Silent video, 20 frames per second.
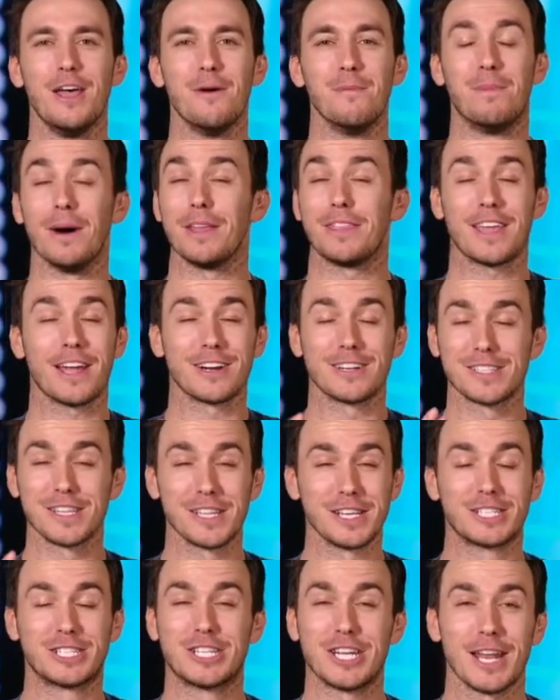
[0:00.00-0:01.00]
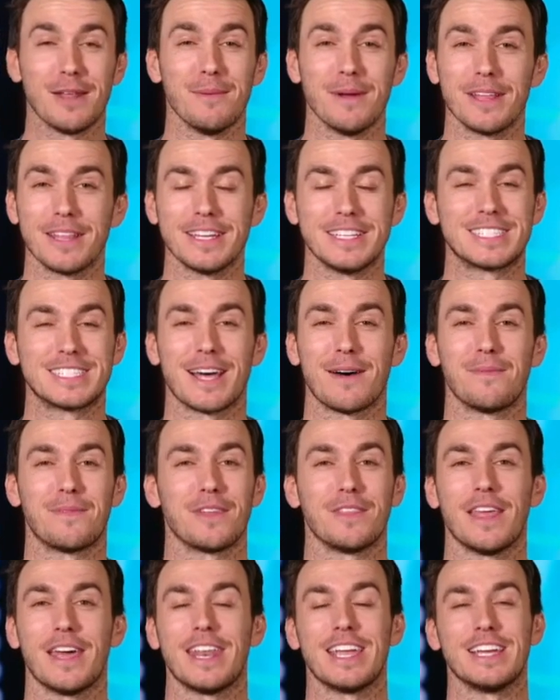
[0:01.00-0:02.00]
But there's legitimately
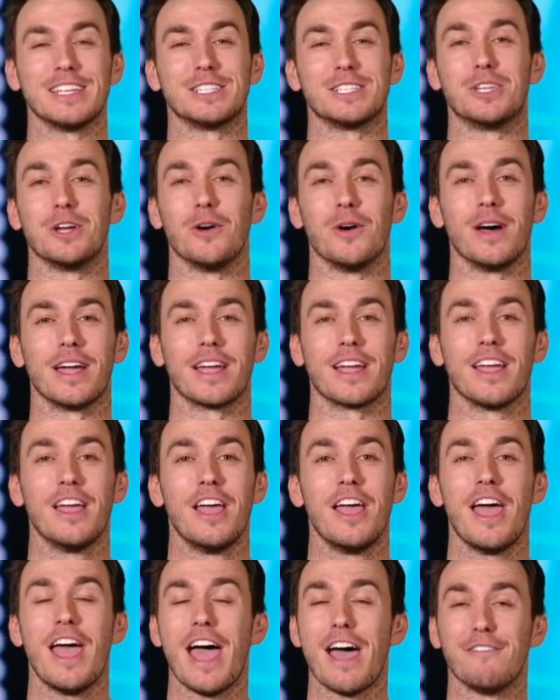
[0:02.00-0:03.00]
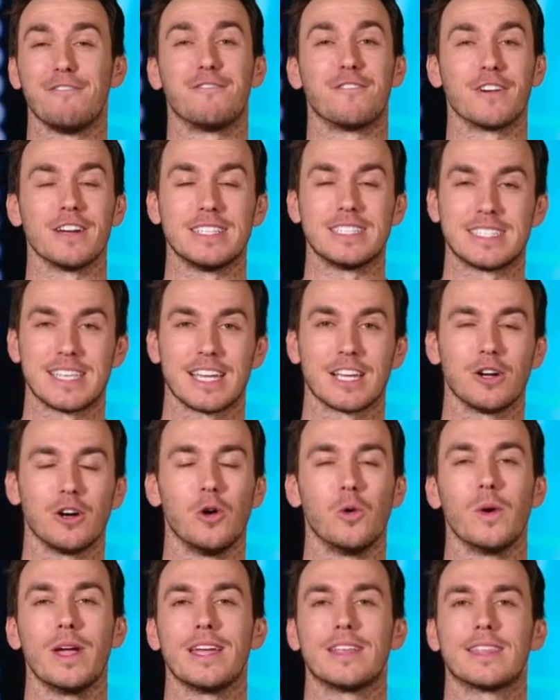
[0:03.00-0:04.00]
something that he is doing every single
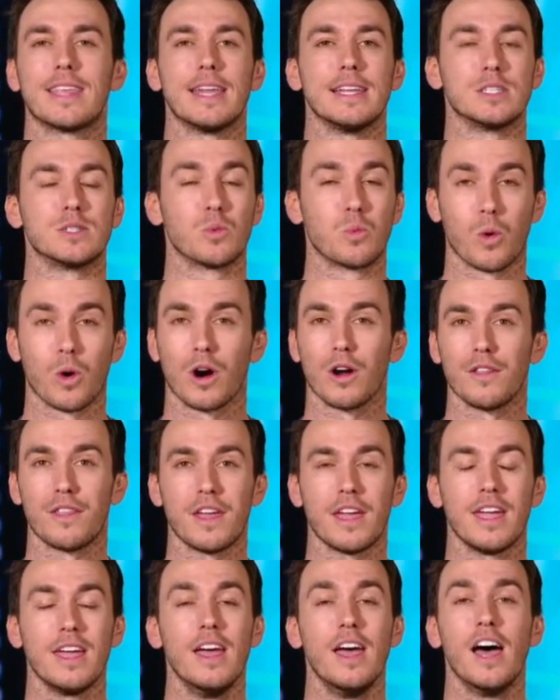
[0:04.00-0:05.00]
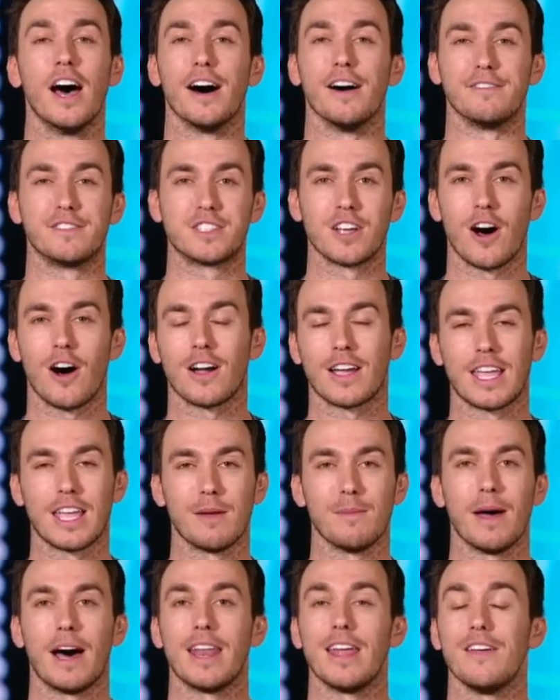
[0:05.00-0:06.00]
week that is worthy of talking
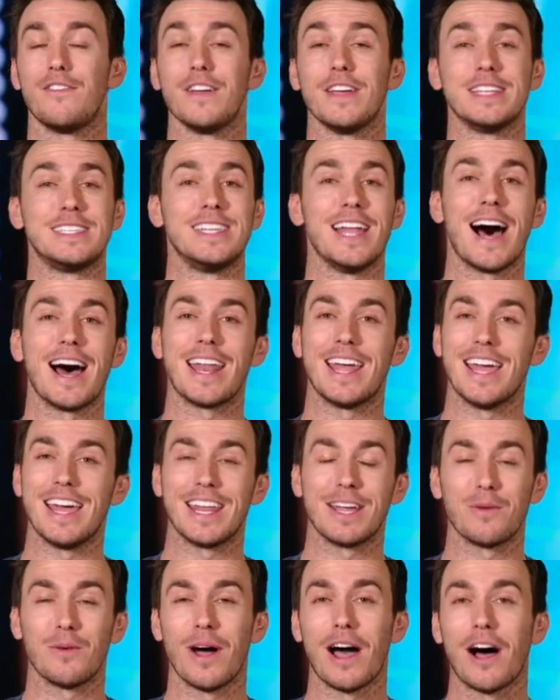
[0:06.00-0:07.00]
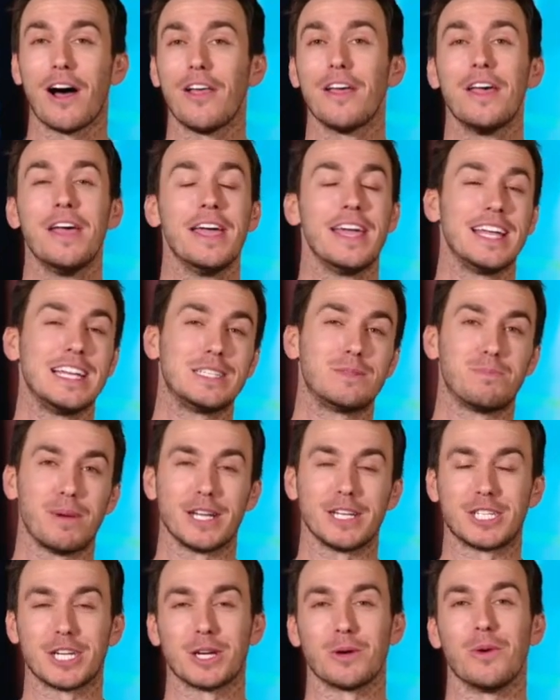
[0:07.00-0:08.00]
about. If he's not hitting well, he's
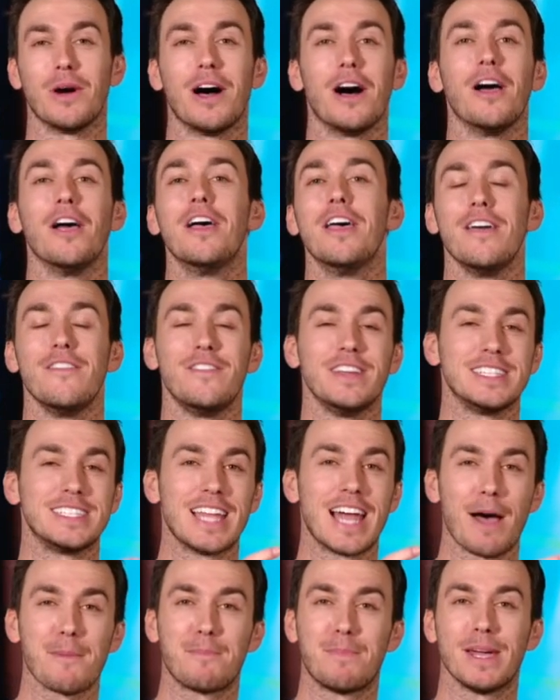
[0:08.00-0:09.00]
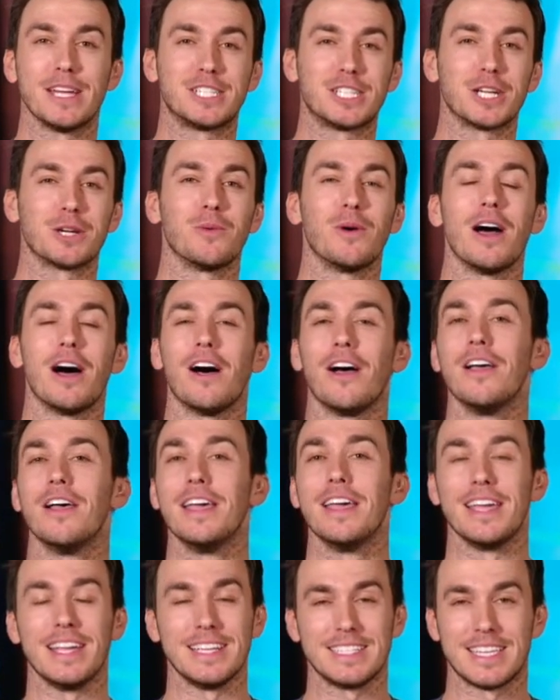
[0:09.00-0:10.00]
pitching well. If he's not pitching well,
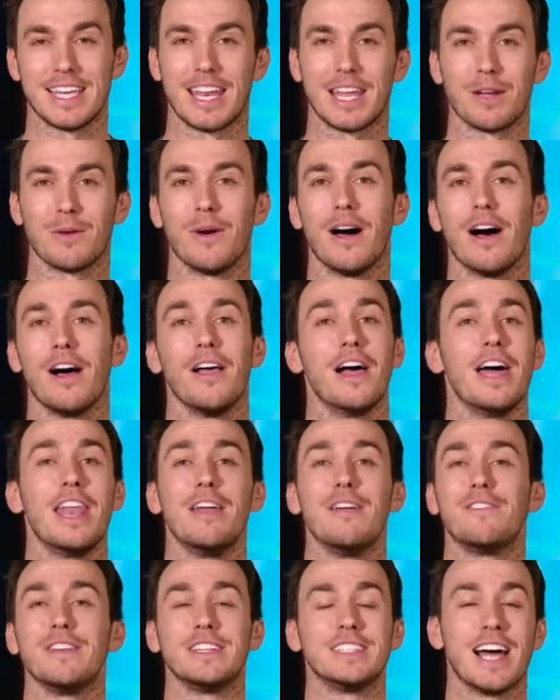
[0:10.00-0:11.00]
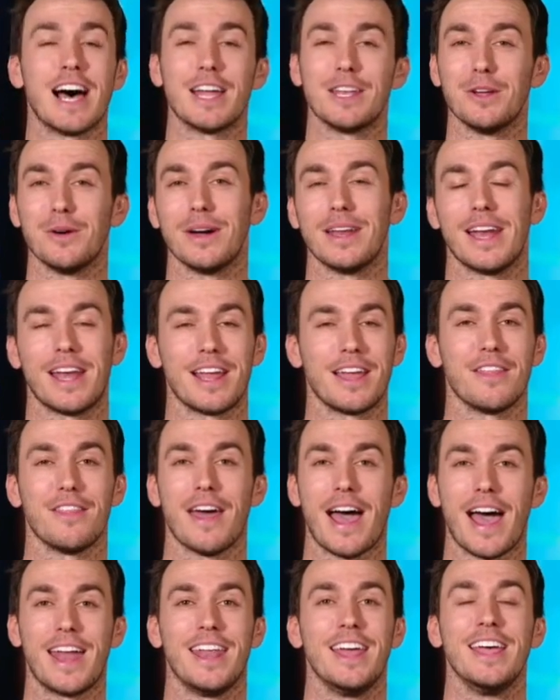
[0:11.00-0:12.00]
he's hitting well. And if he's not doing any of
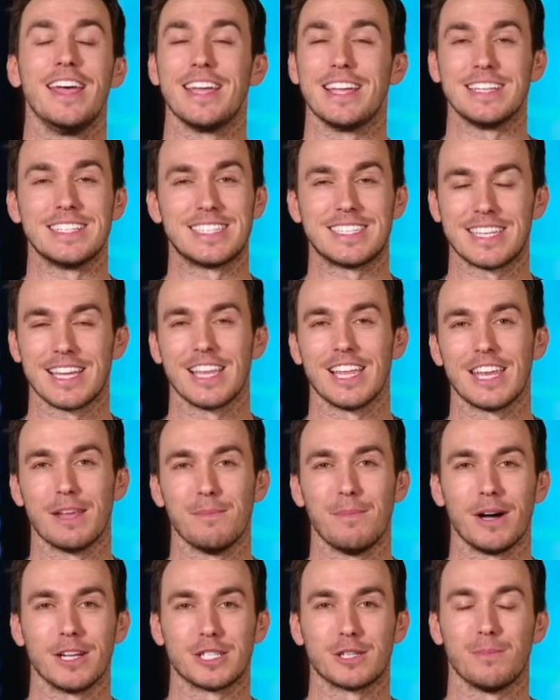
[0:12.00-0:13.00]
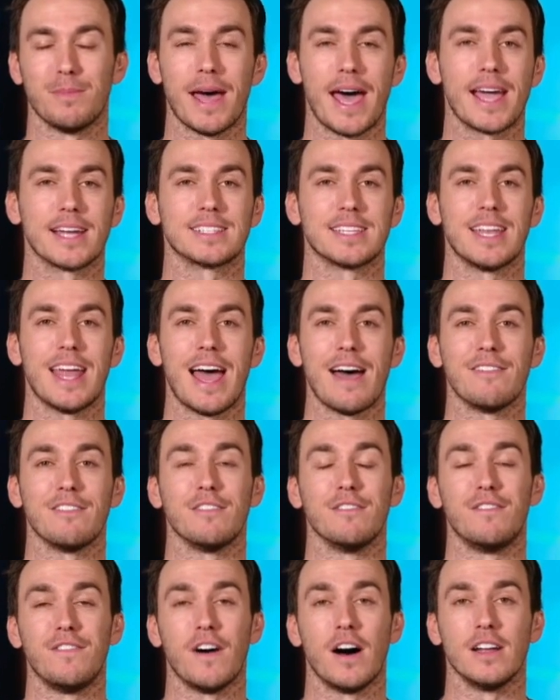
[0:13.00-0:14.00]
that, he's stealing a bunch of bags and
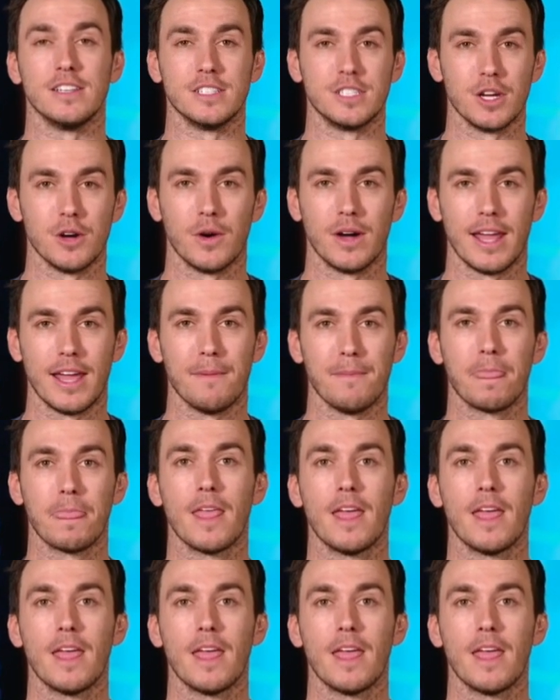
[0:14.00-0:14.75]
having fun doing it.